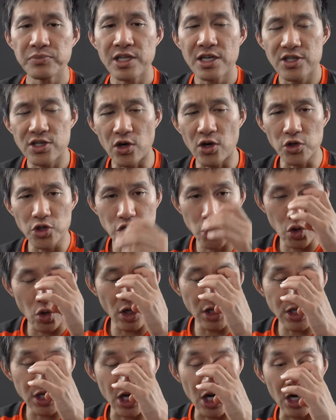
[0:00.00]
So
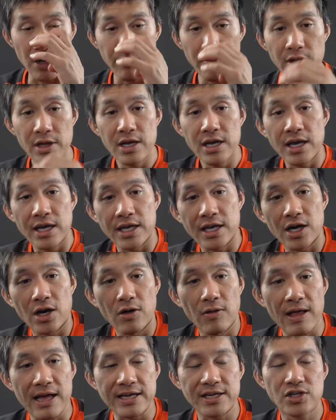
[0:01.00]
short term
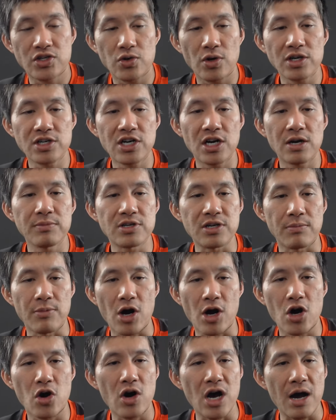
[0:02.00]

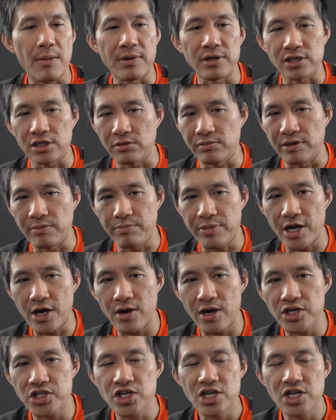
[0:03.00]
tomorrow, I'm a little bit bearish.